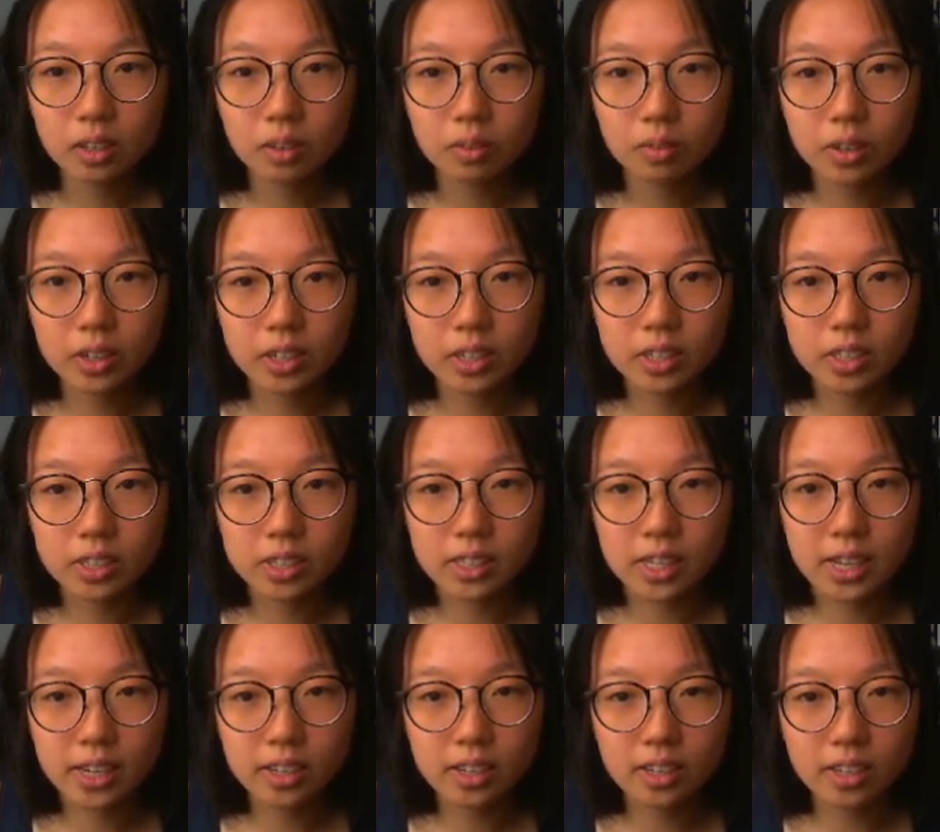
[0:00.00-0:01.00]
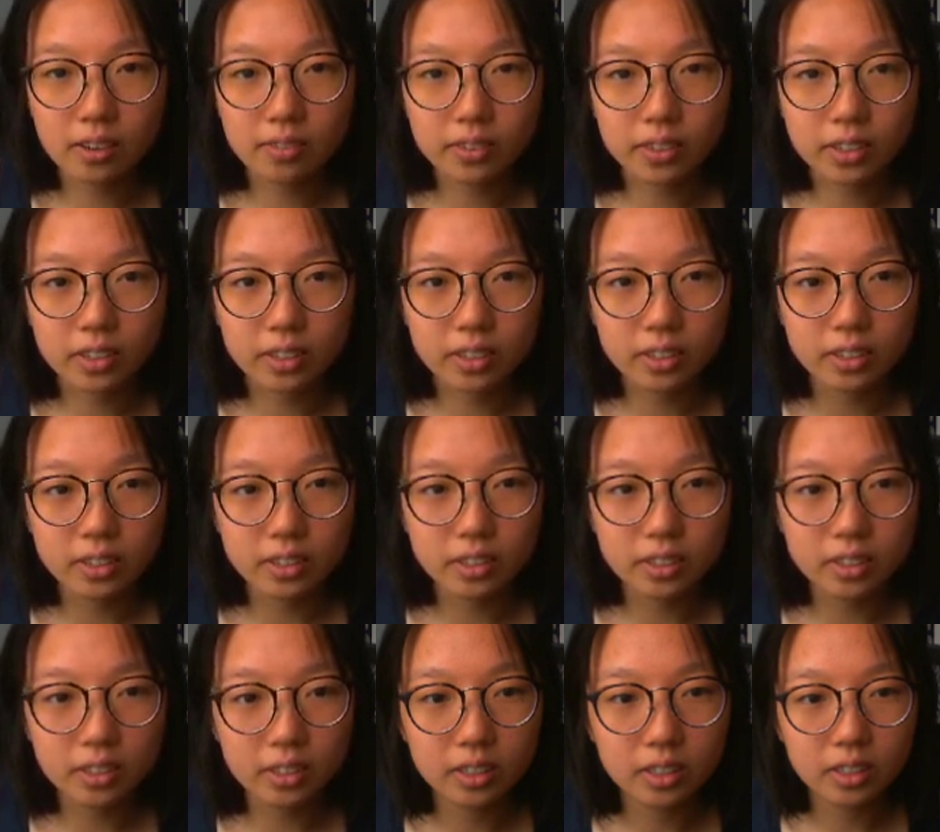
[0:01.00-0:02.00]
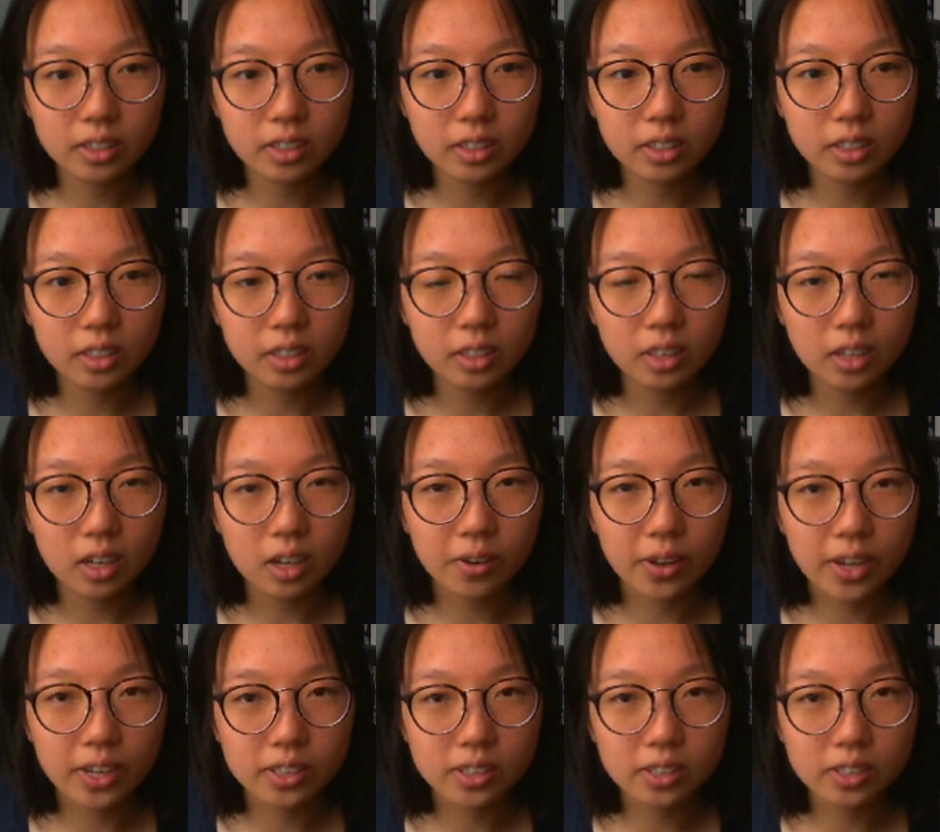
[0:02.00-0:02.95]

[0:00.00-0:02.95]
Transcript: Where is like a cover? Okay,